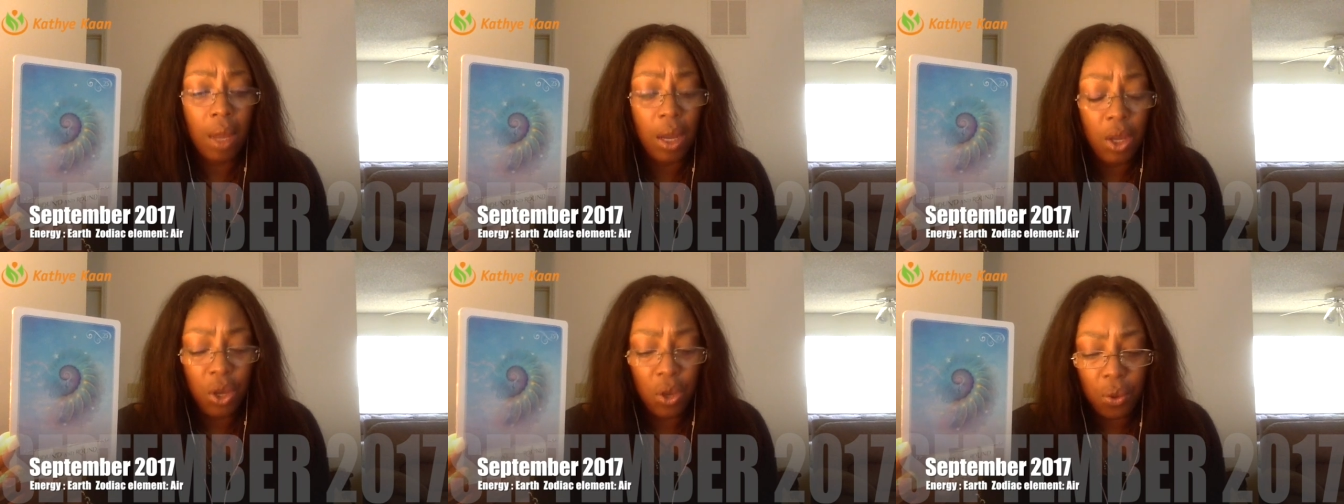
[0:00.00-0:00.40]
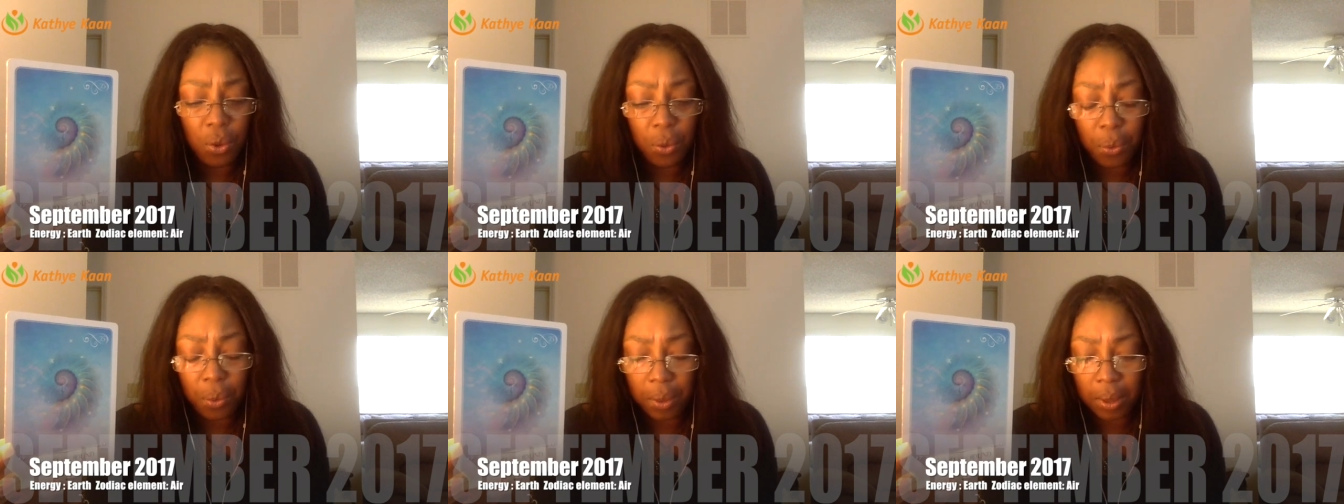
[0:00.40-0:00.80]

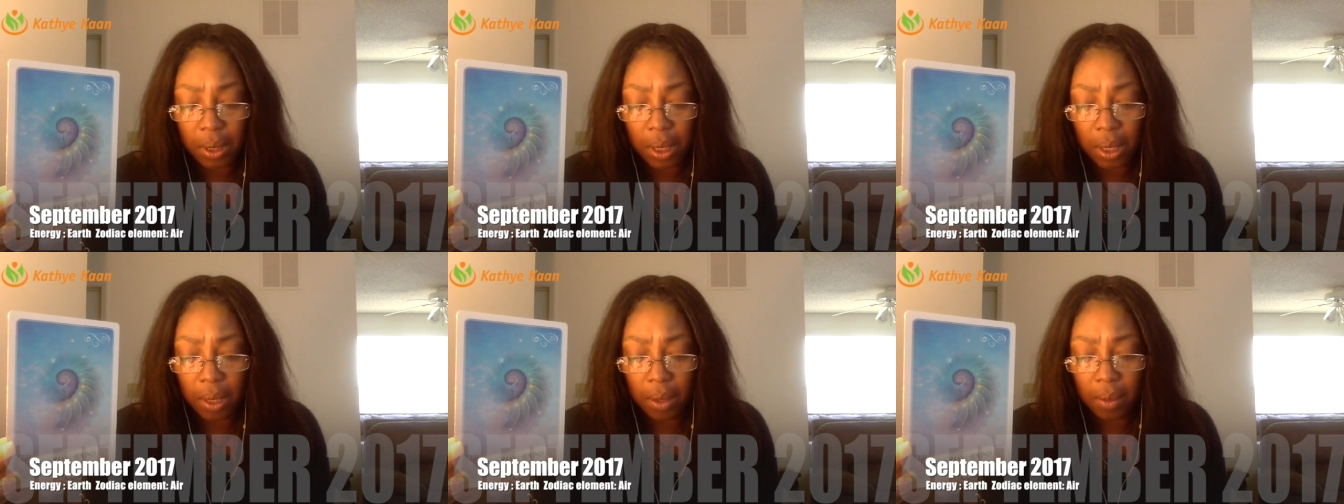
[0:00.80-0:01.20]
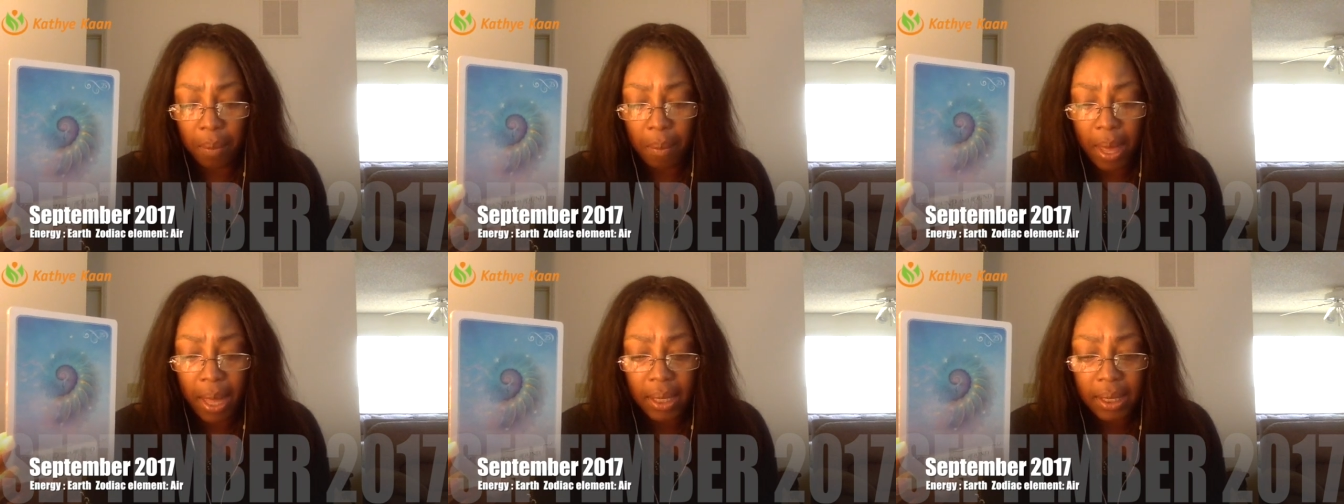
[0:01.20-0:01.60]
you
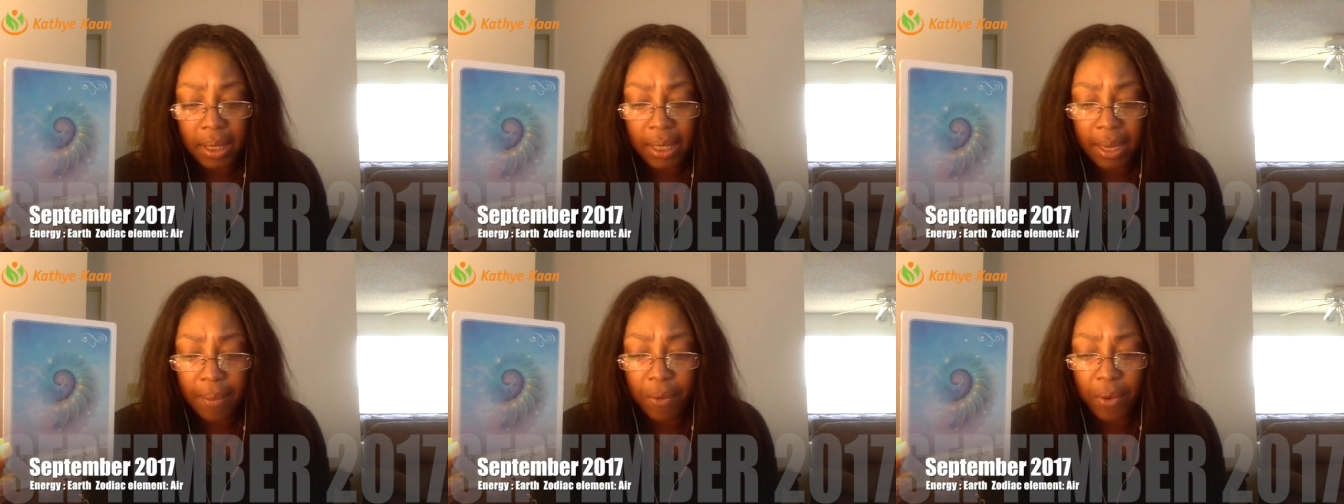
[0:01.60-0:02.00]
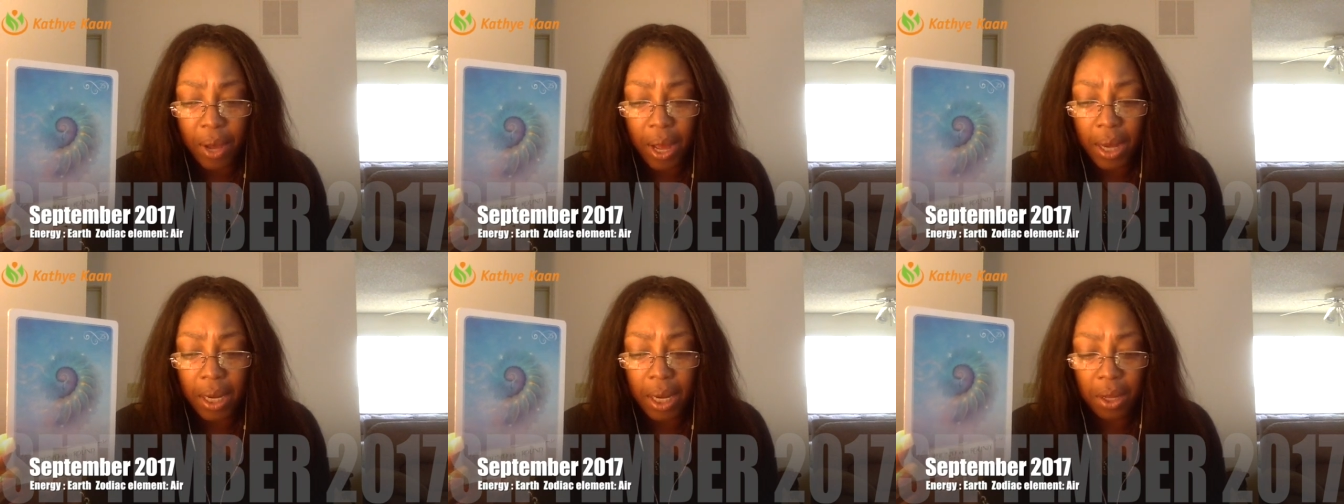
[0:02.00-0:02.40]
met
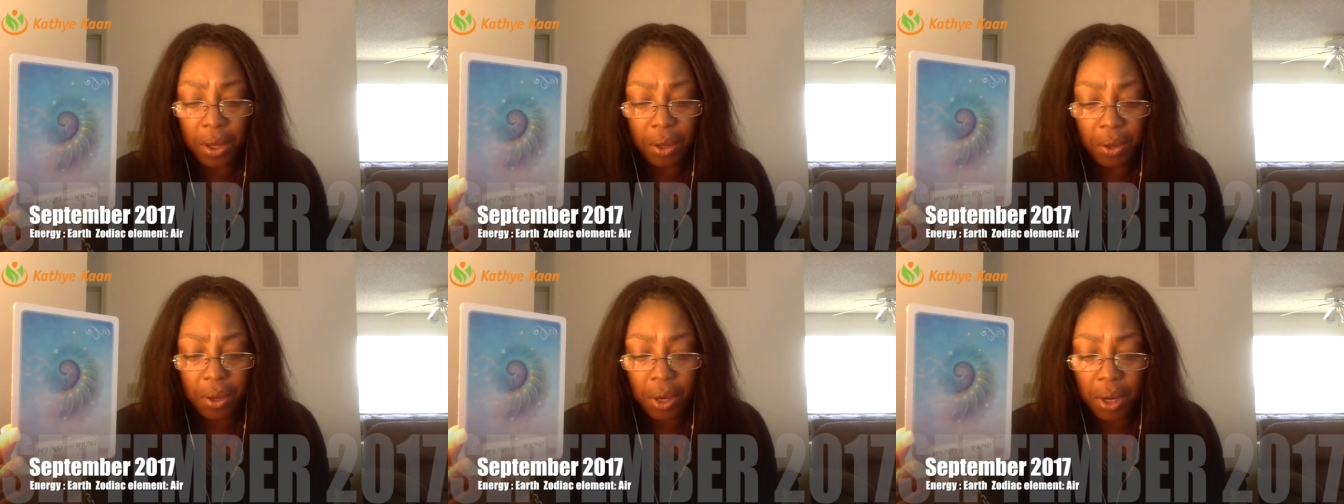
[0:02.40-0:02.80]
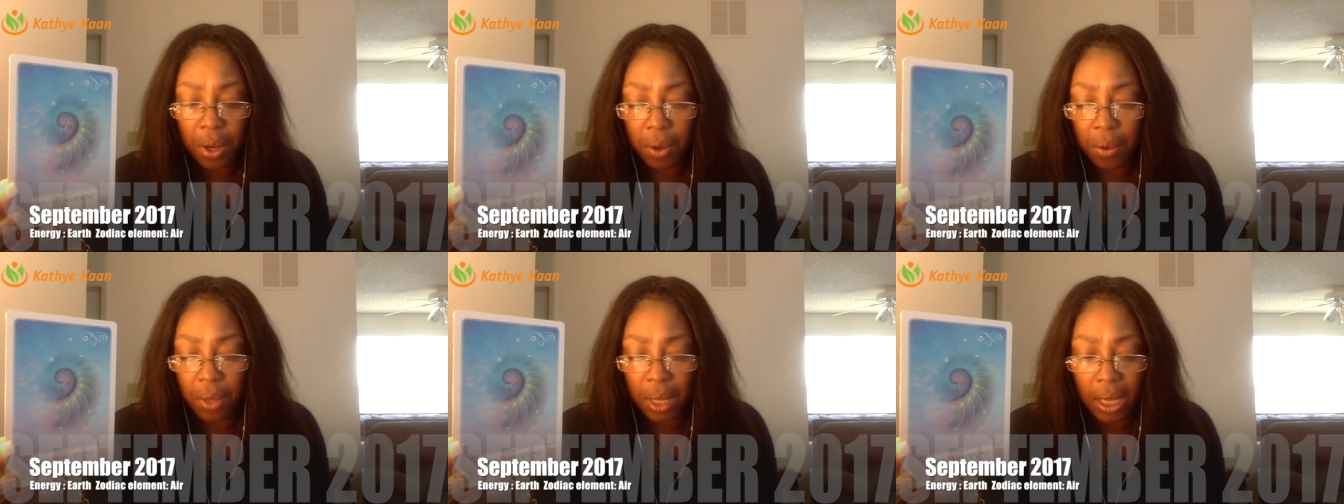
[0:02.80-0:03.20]
someone, you
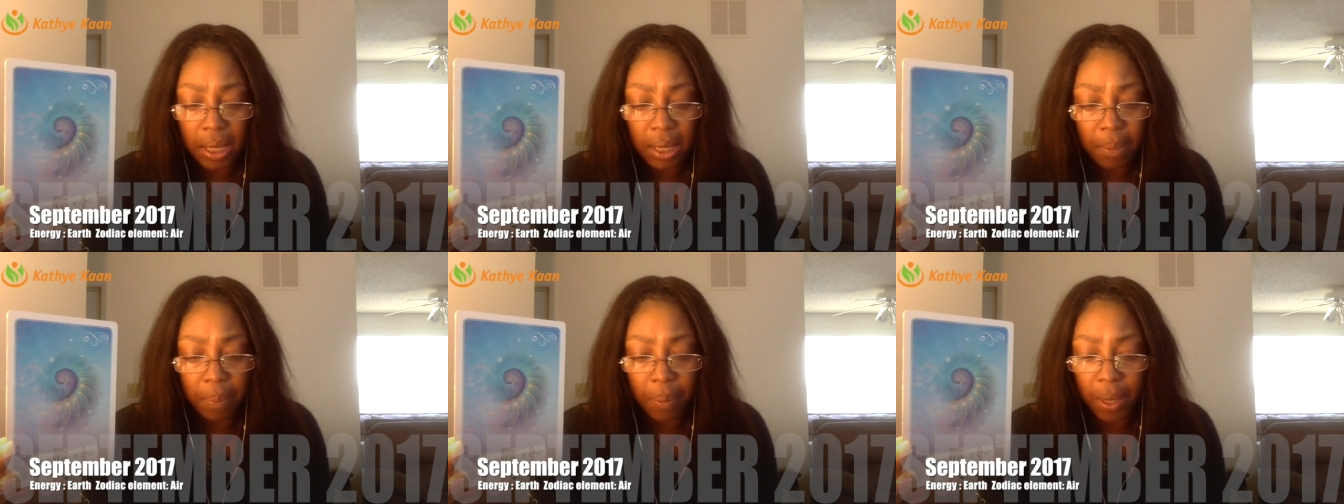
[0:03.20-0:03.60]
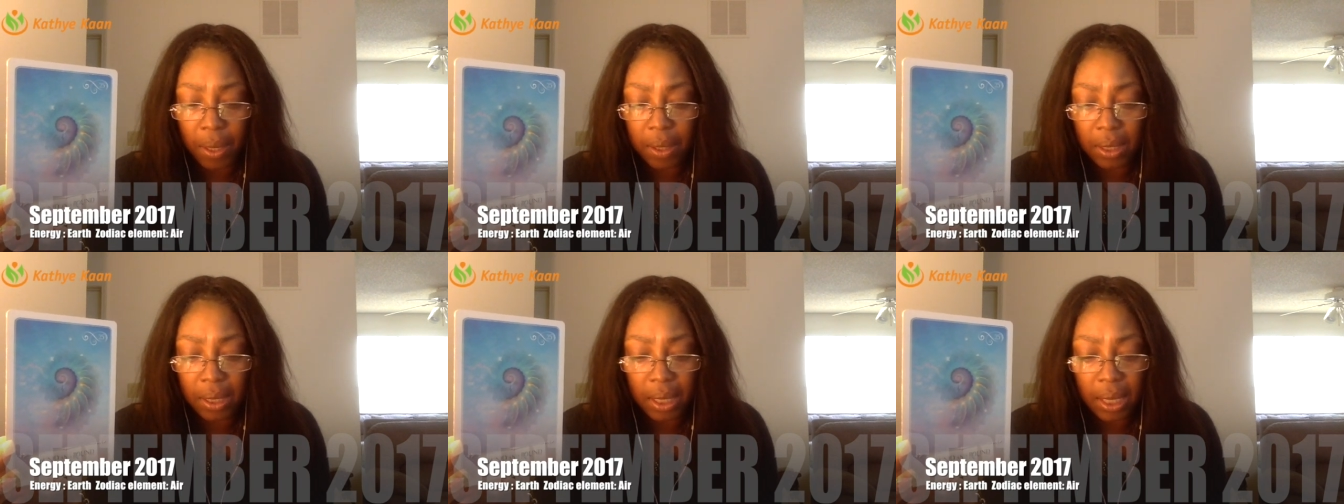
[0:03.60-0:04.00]
know that the
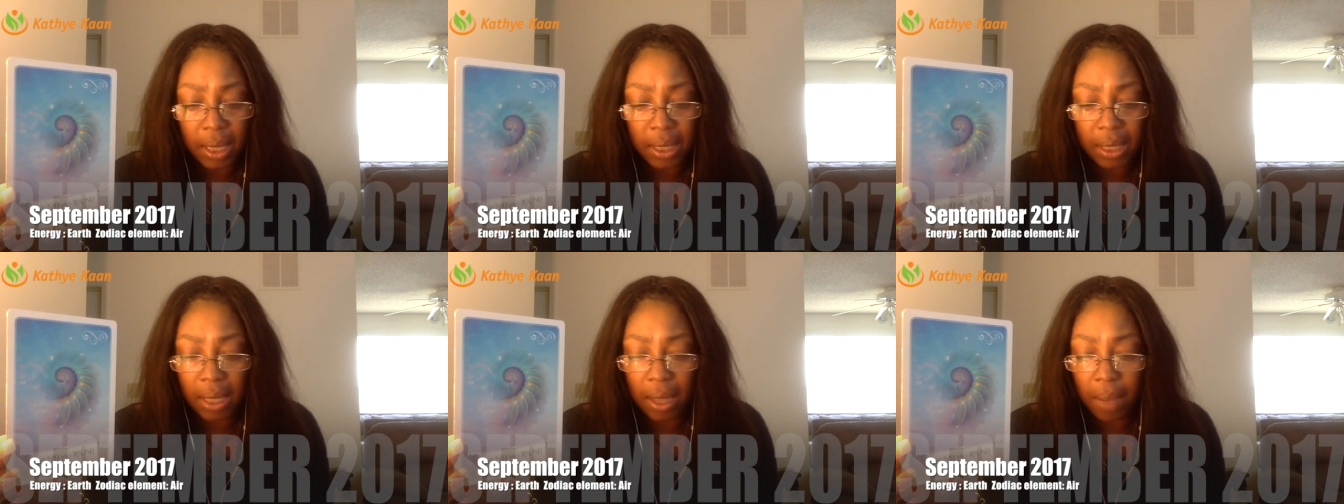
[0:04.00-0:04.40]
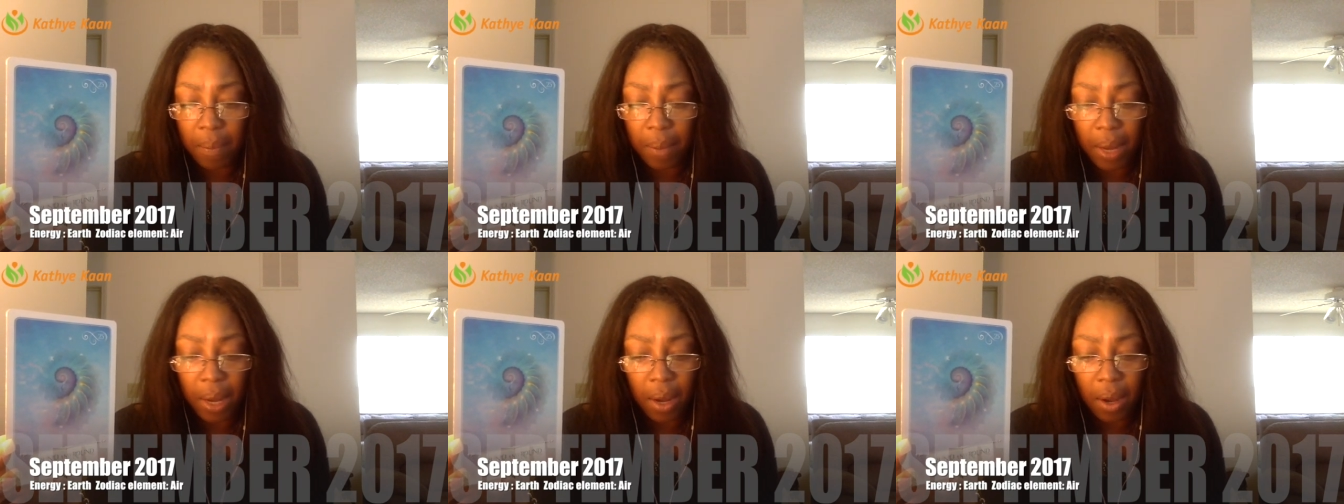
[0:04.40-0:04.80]
person is not
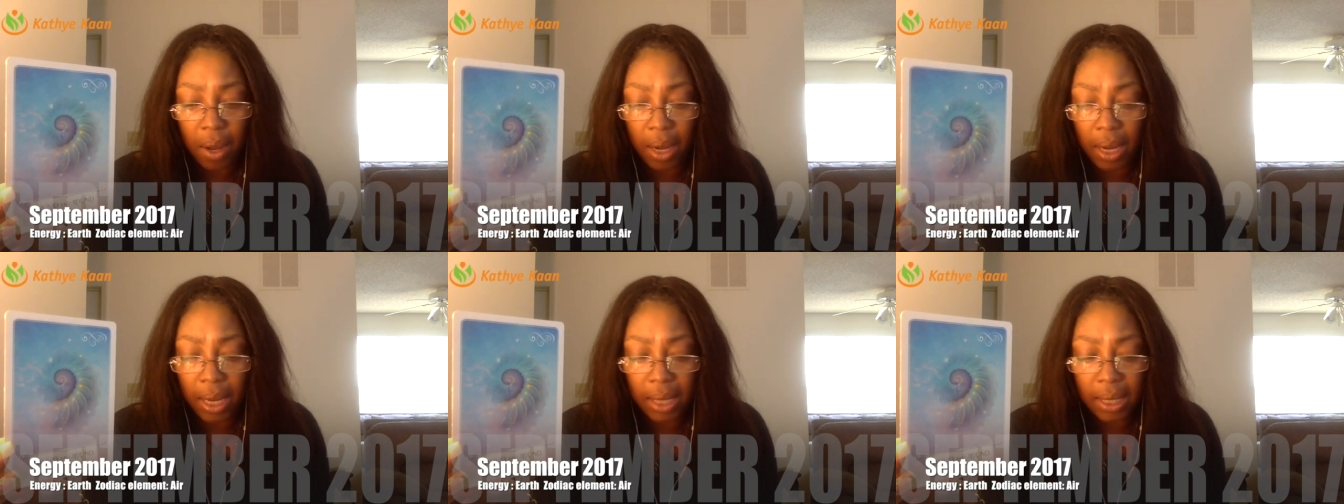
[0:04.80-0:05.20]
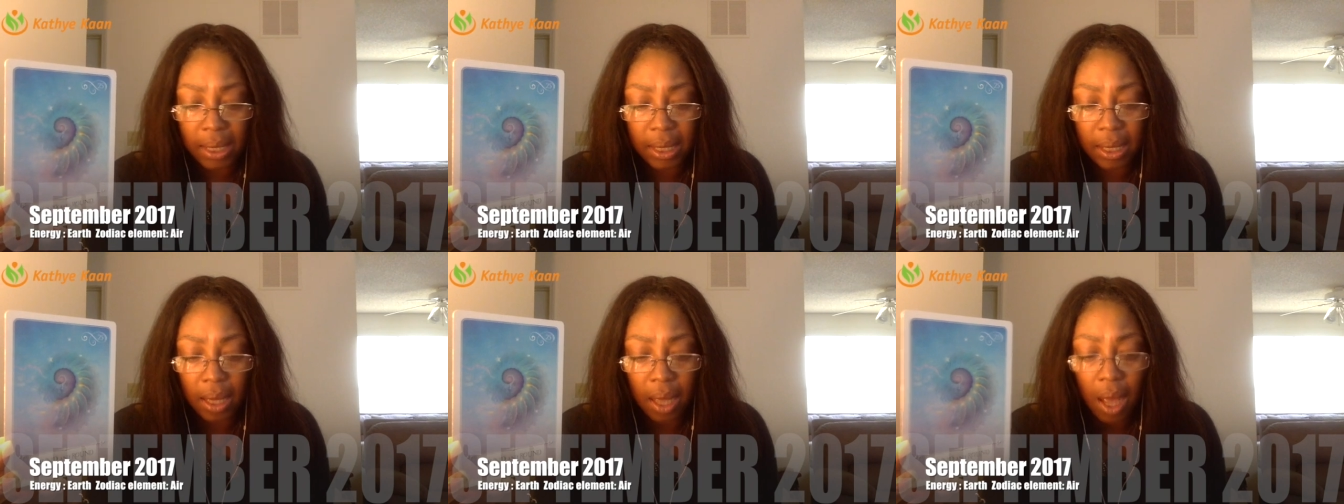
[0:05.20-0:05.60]
being honest,